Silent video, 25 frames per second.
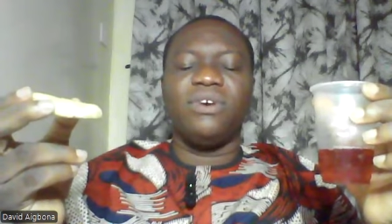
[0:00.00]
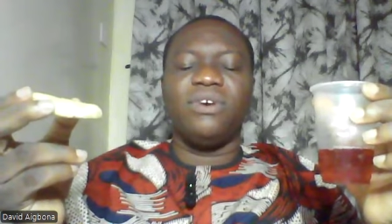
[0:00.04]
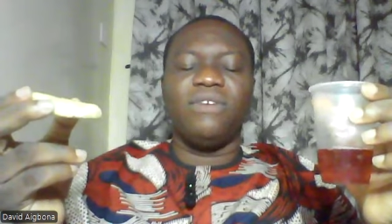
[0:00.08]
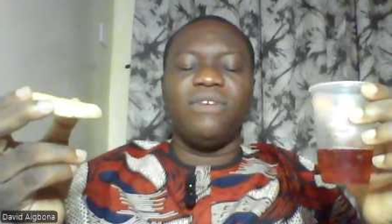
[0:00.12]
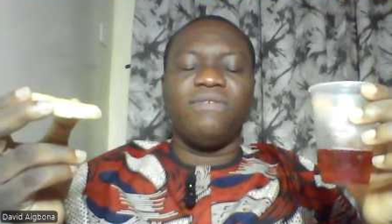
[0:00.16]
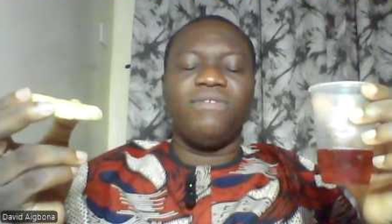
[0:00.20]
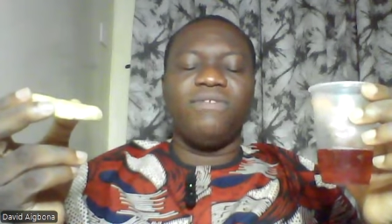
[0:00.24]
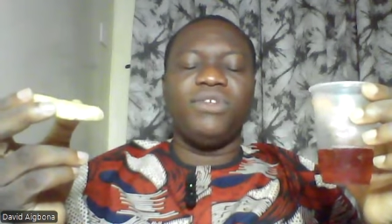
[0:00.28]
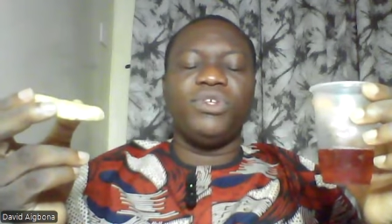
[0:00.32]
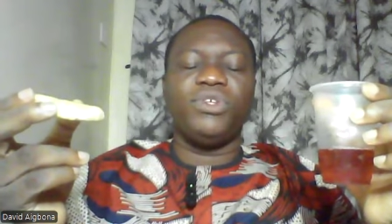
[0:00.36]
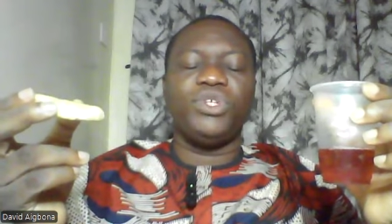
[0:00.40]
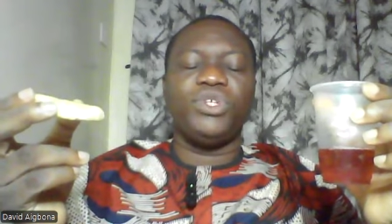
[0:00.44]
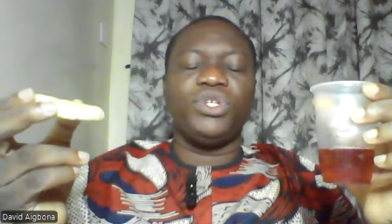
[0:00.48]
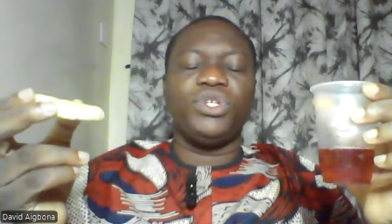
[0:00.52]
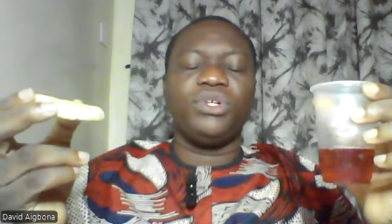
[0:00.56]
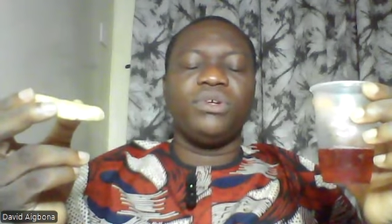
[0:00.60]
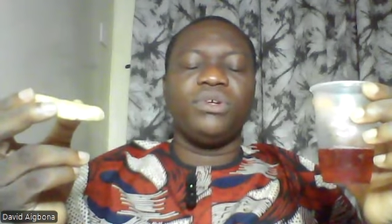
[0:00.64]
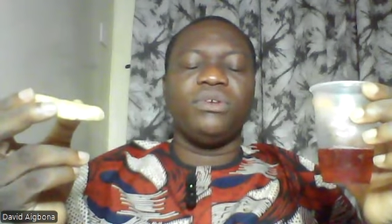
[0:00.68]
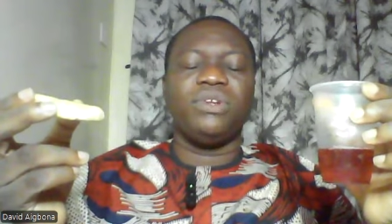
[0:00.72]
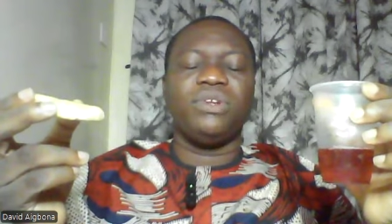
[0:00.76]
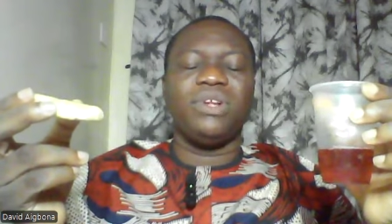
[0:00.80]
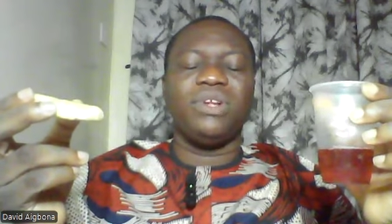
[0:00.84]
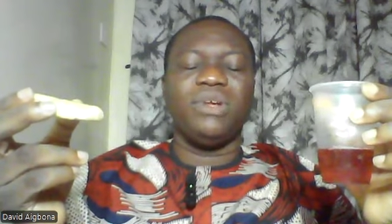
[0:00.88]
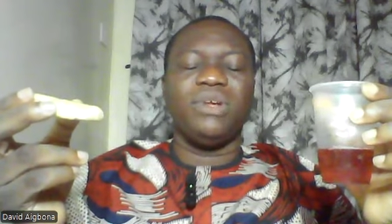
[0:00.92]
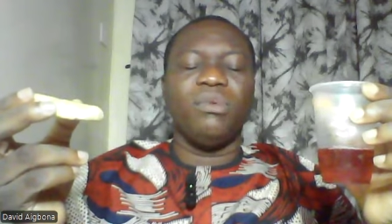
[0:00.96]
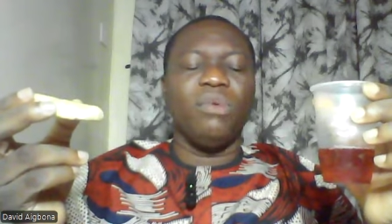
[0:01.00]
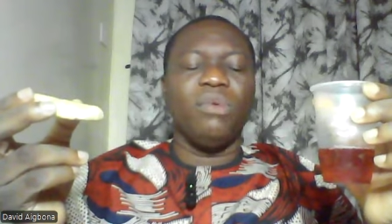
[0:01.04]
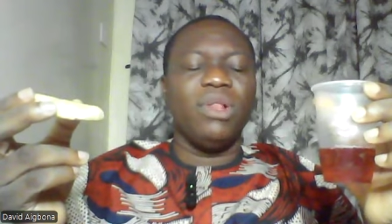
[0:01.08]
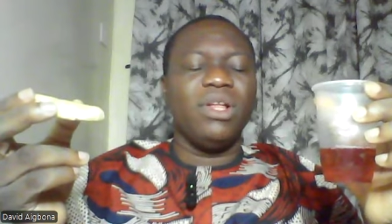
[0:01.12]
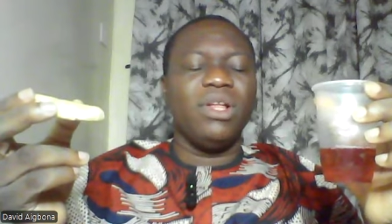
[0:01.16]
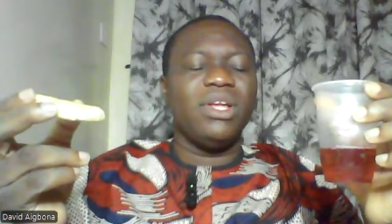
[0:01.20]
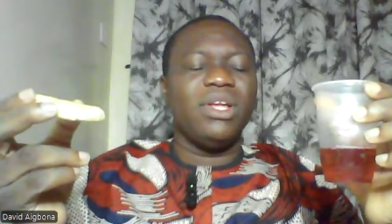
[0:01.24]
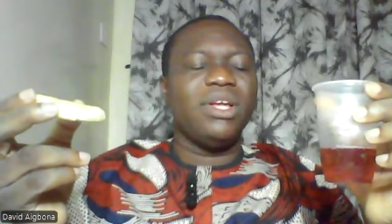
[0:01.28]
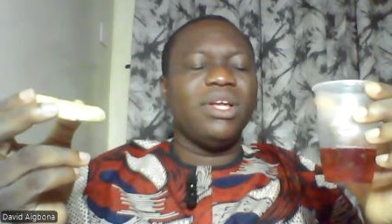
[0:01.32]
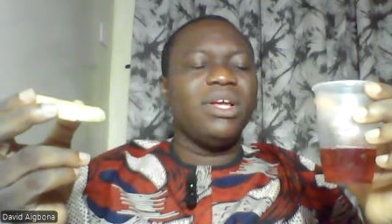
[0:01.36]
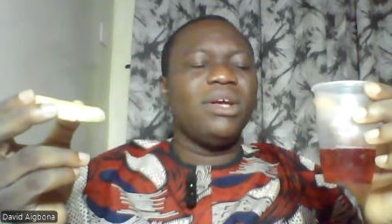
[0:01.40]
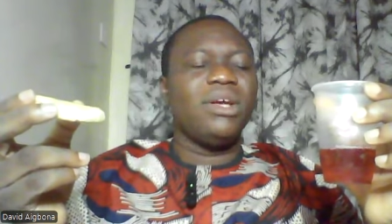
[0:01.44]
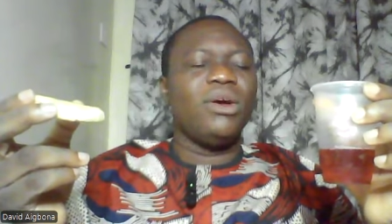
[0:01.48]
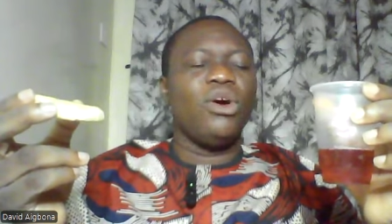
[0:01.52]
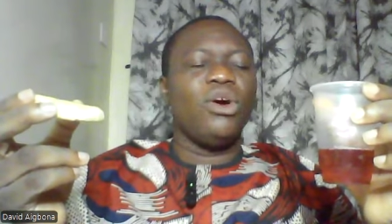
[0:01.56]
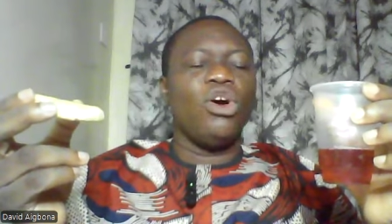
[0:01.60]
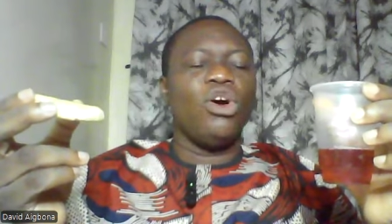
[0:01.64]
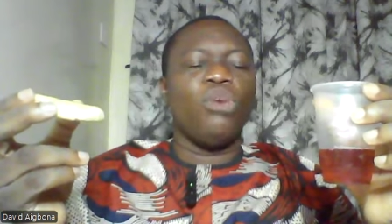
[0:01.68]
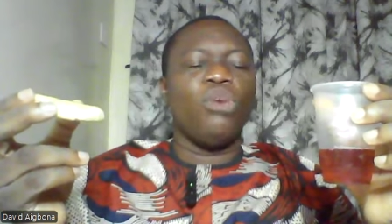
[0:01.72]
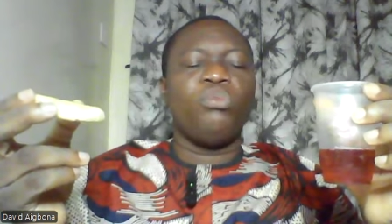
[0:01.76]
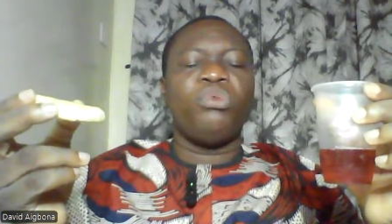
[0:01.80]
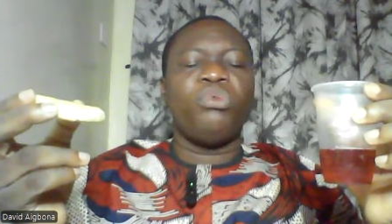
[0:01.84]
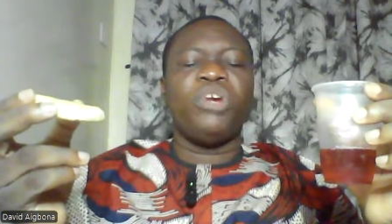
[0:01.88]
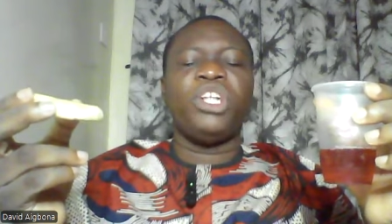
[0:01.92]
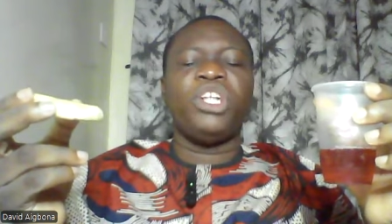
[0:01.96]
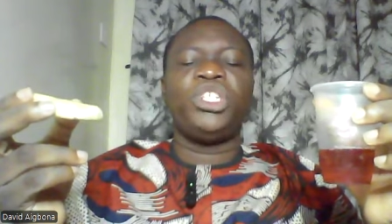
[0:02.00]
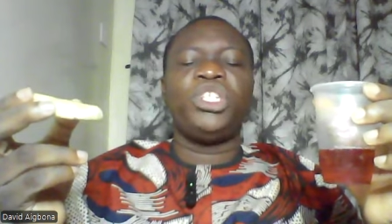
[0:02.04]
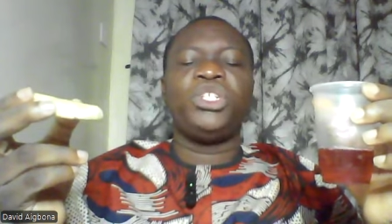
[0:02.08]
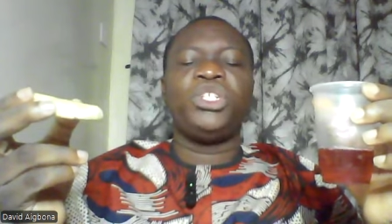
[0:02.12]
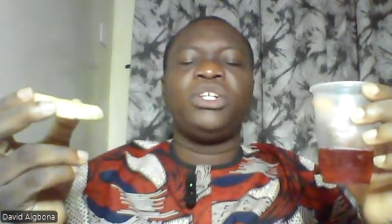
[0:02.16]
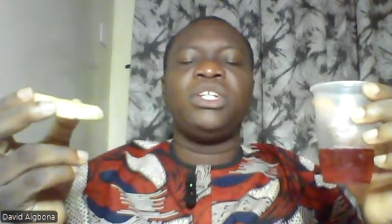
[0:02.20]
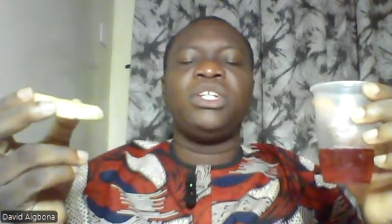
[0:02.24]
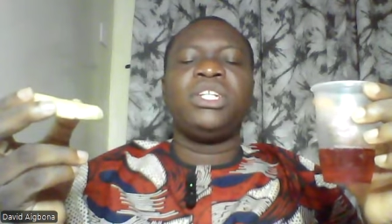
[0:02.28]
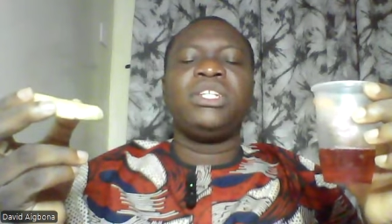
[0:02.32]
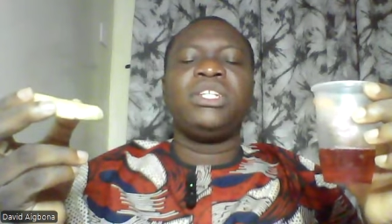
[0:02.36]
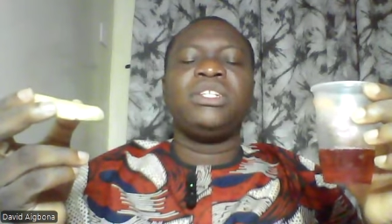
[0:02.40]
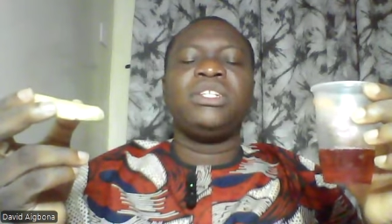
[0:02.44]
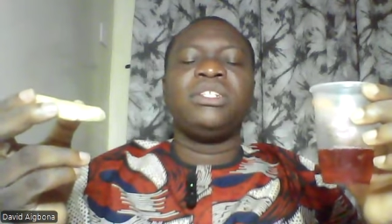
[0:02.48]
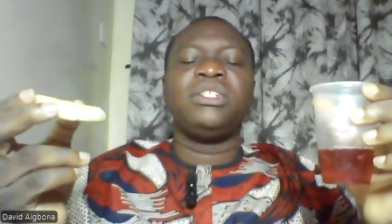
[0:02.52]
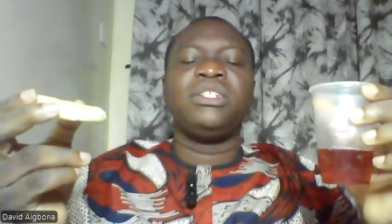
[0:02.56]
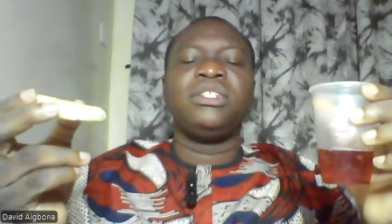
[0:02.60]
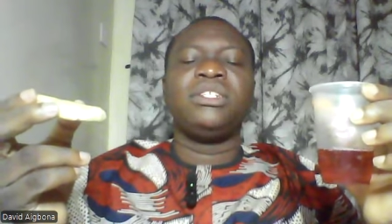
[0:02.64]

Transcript: confusion, oppression,